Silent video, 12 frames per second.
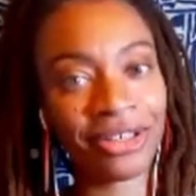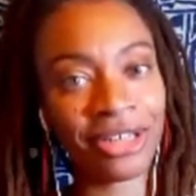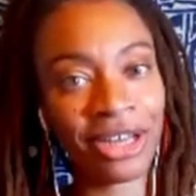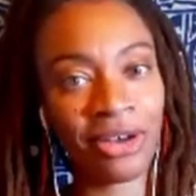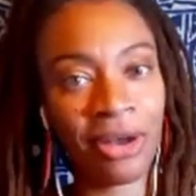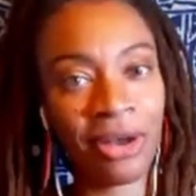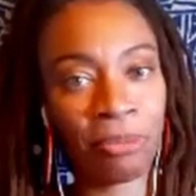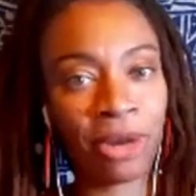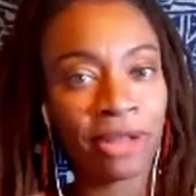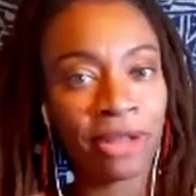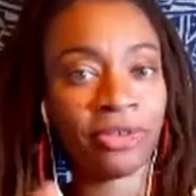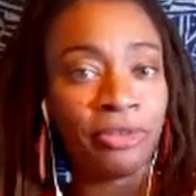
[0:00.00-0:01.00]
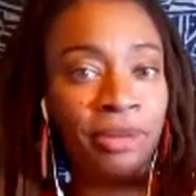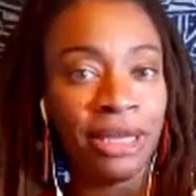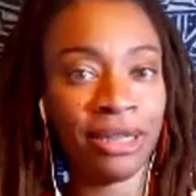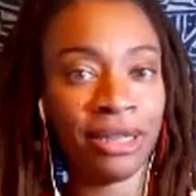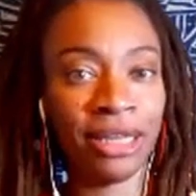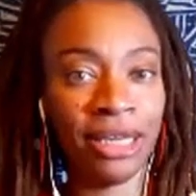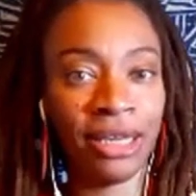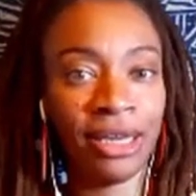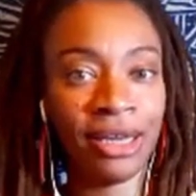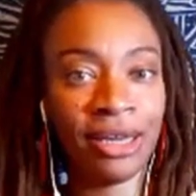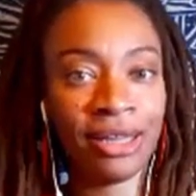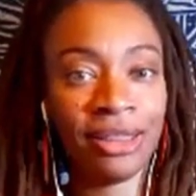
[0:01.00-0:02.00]
You know, I probably would have been
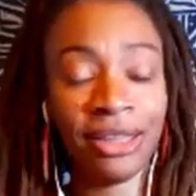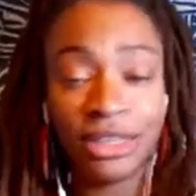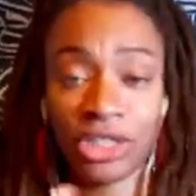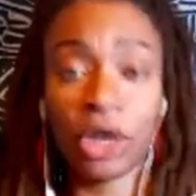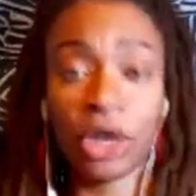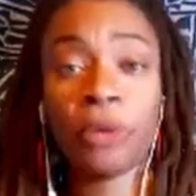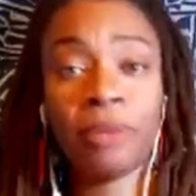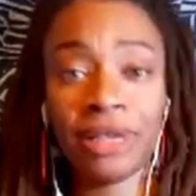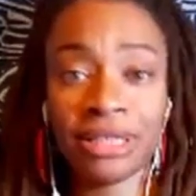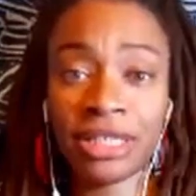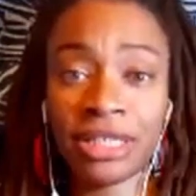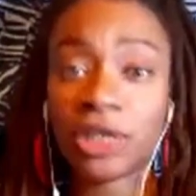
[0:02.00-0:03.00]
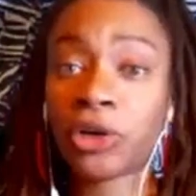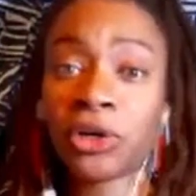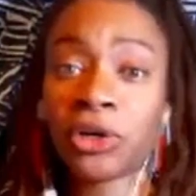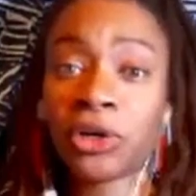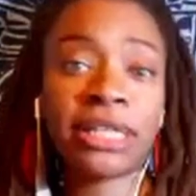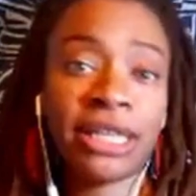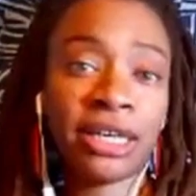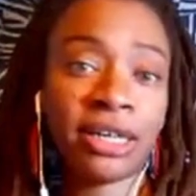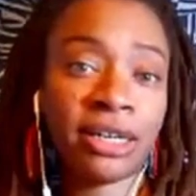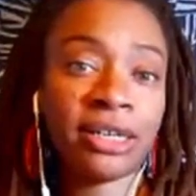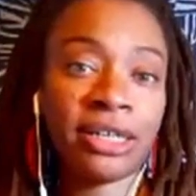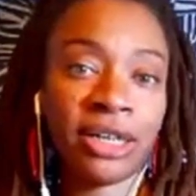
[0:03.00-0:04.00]
the show business
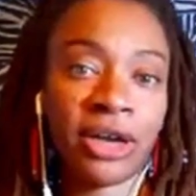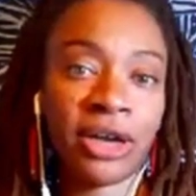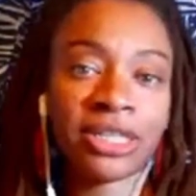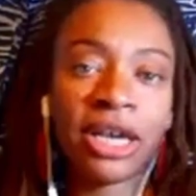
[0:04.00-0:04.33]
earlier, you know.